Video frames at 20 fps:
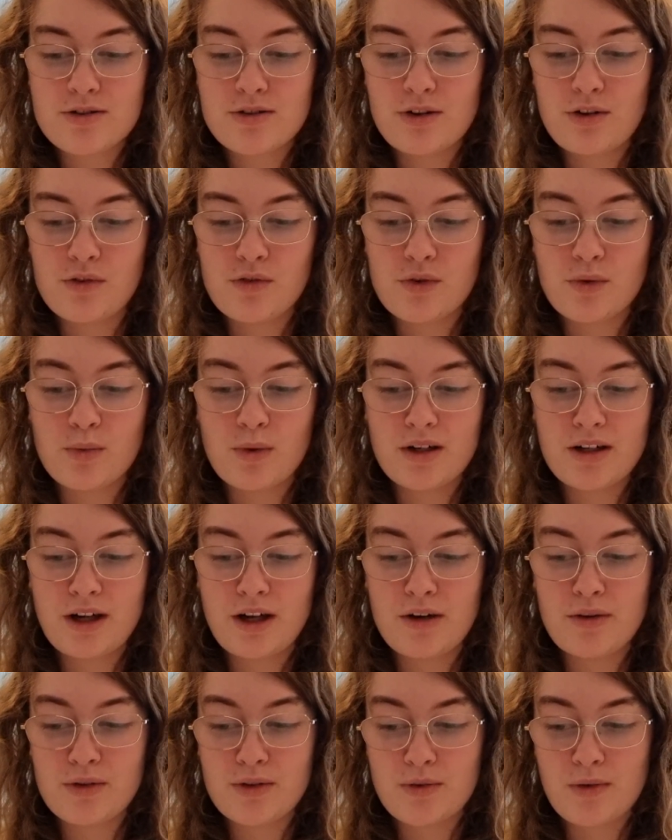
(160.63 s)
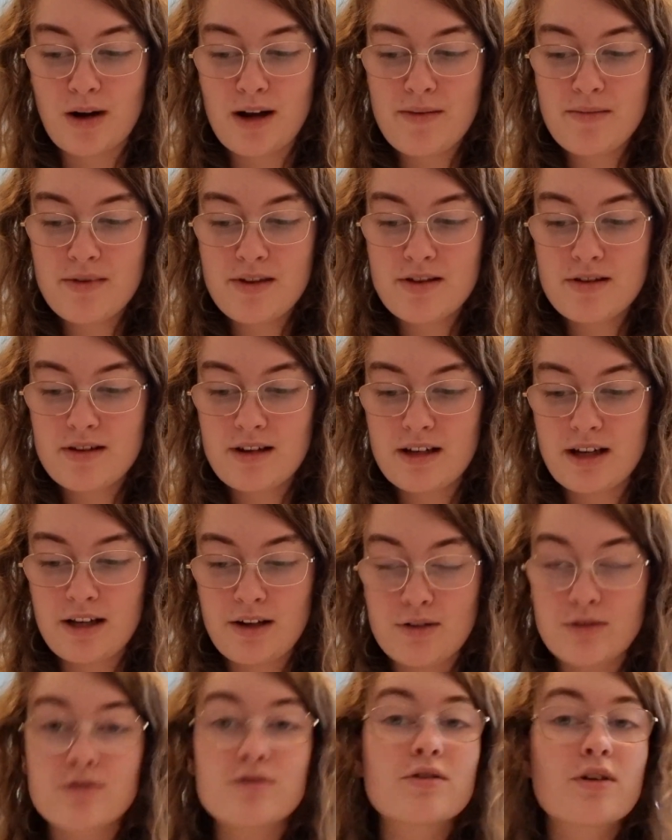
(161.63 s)
over 100 grams. And I
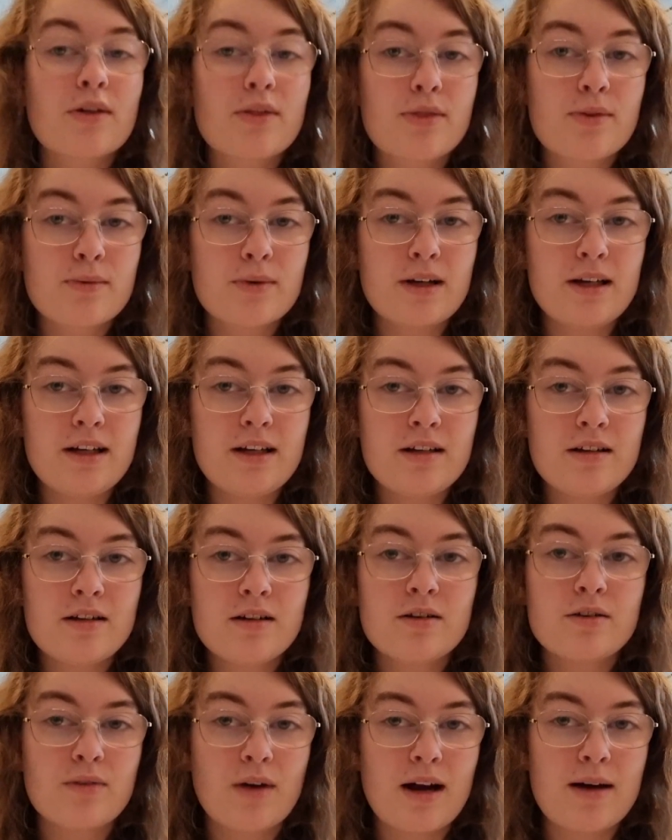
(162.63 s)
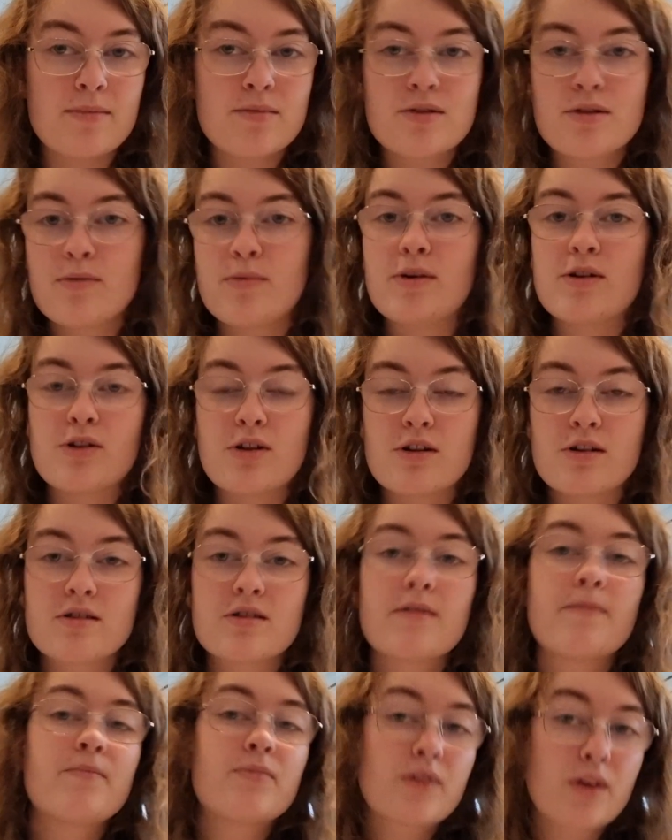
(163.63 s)
used 3 grams, which
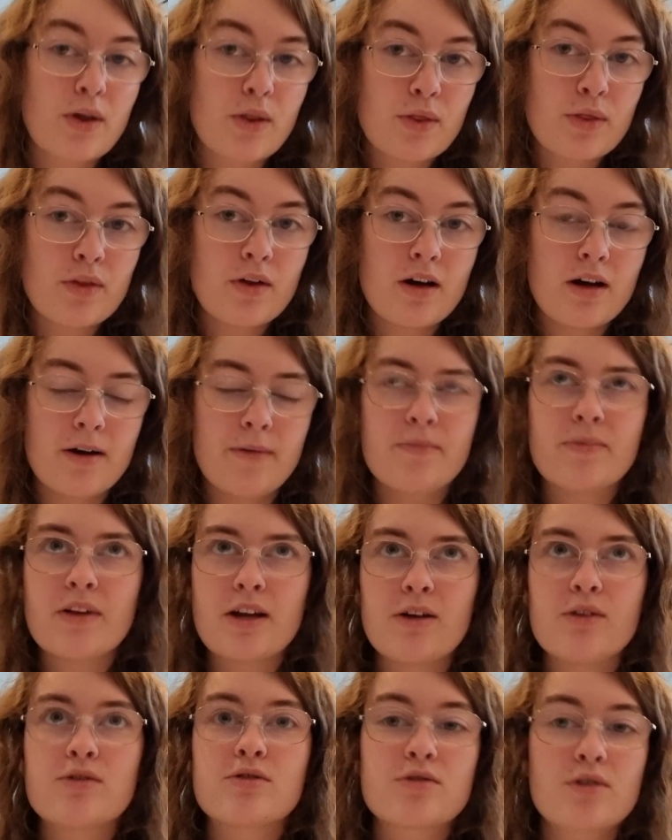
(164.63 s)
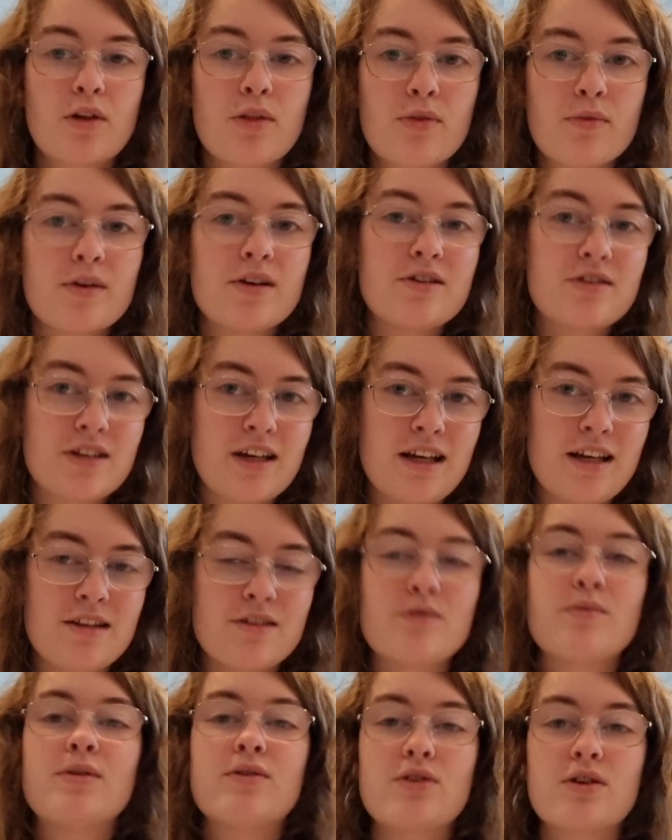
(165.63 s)
is, I used 3
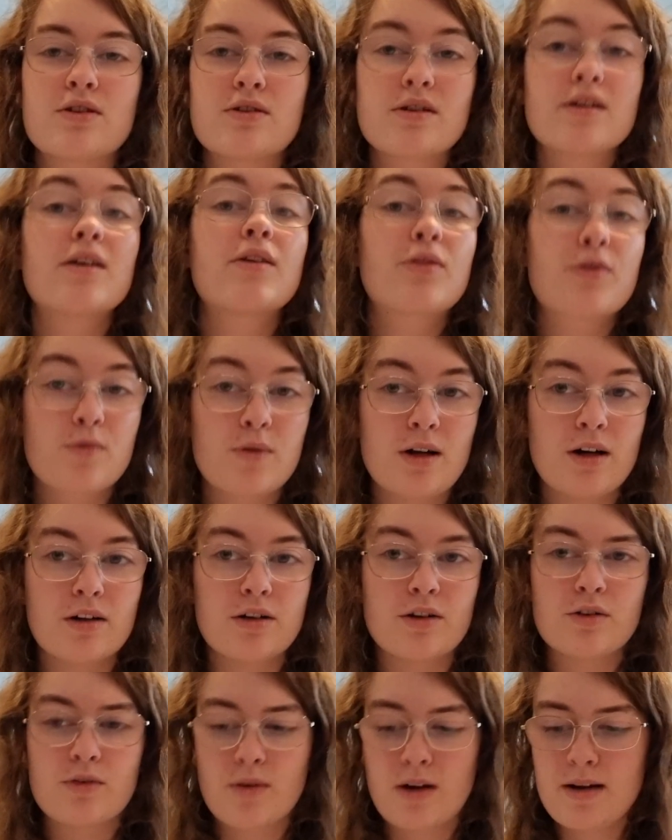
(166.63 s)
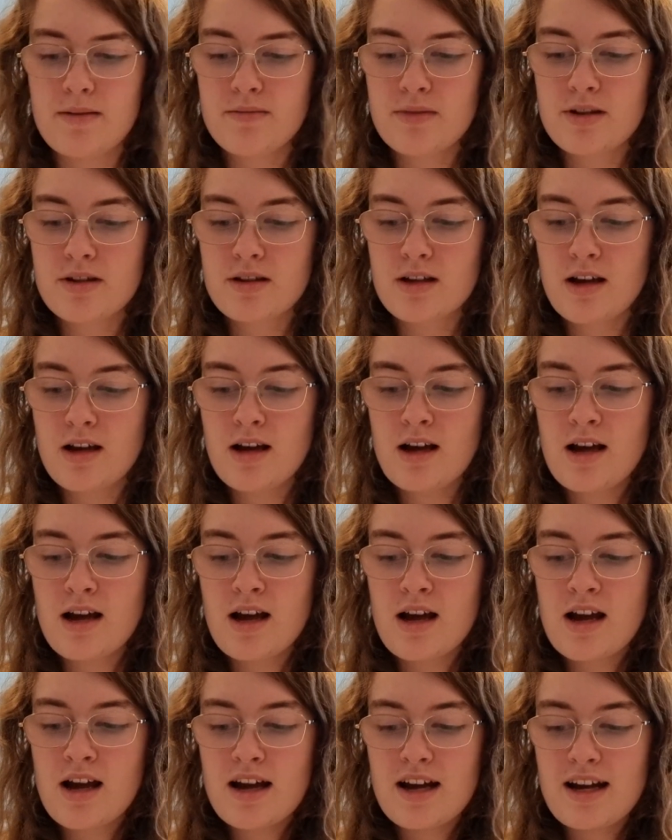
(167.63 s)
skeins, which is 300 grams.
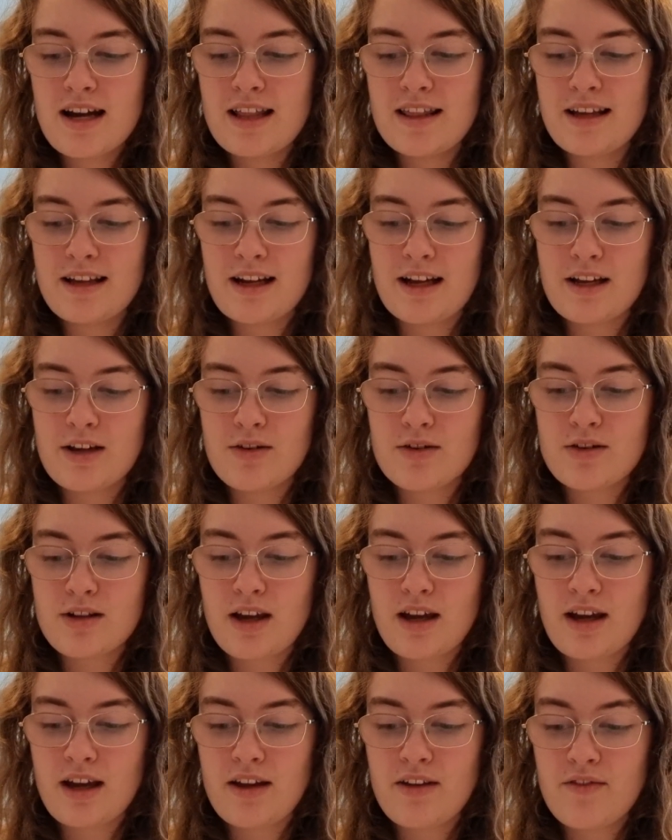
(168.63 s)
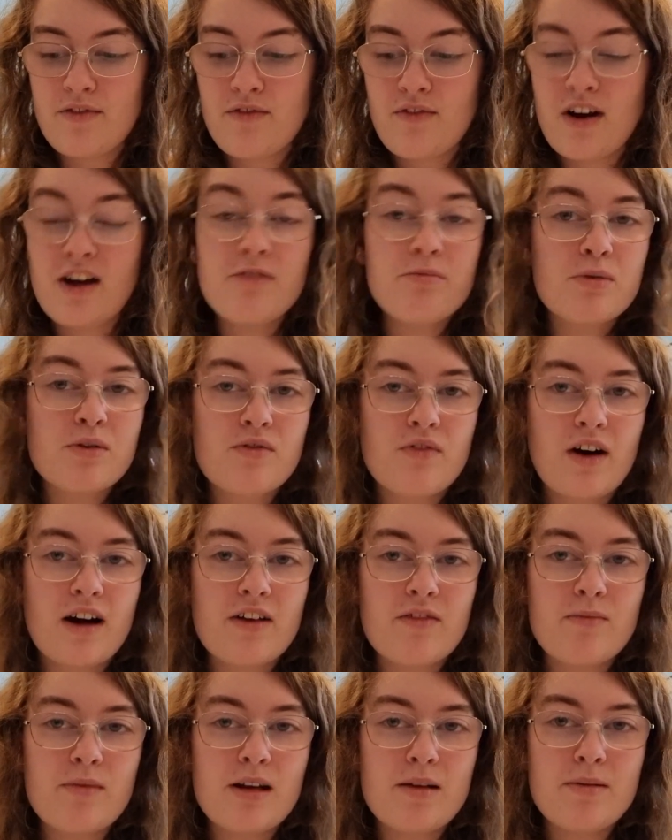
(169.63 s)
And then I used a
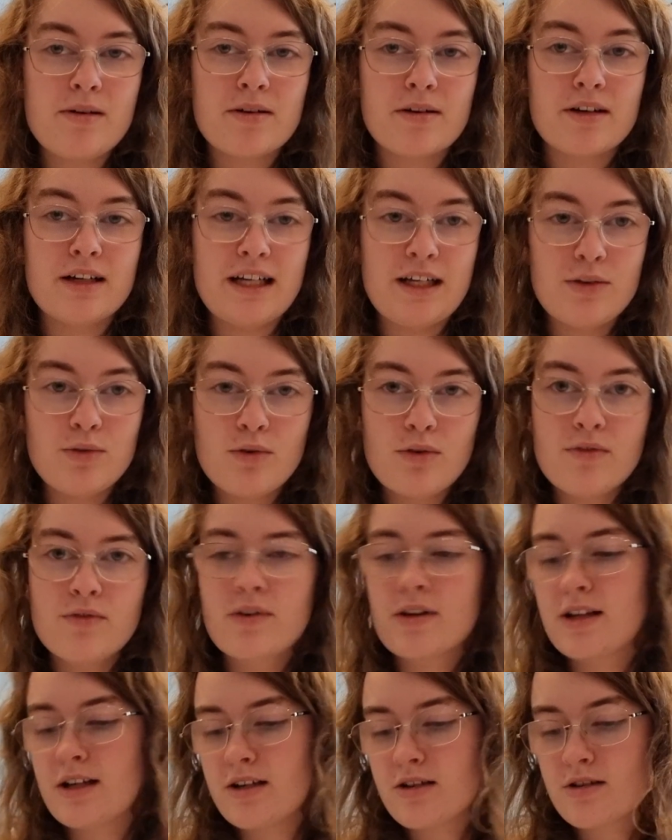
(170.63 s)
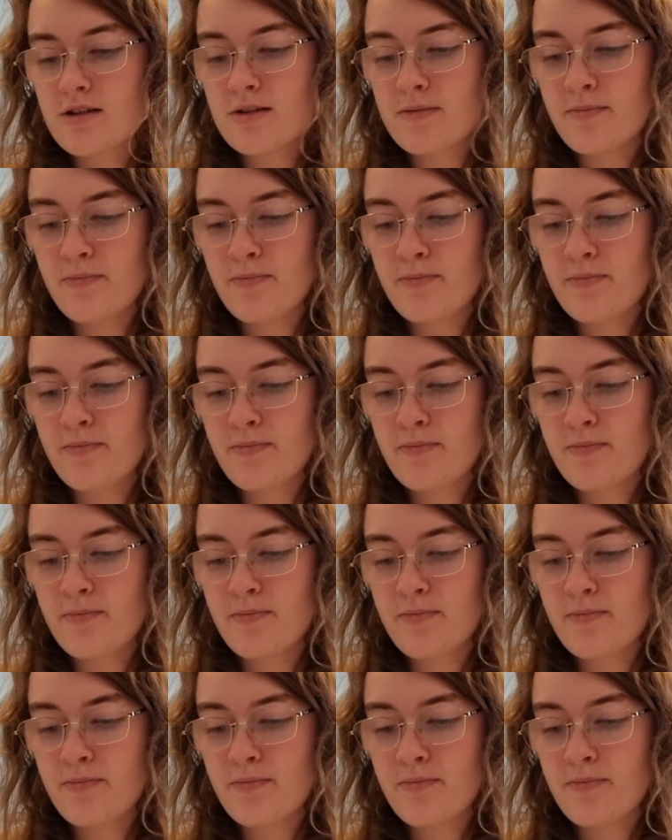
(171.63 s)
5.5 millimeter needle for this,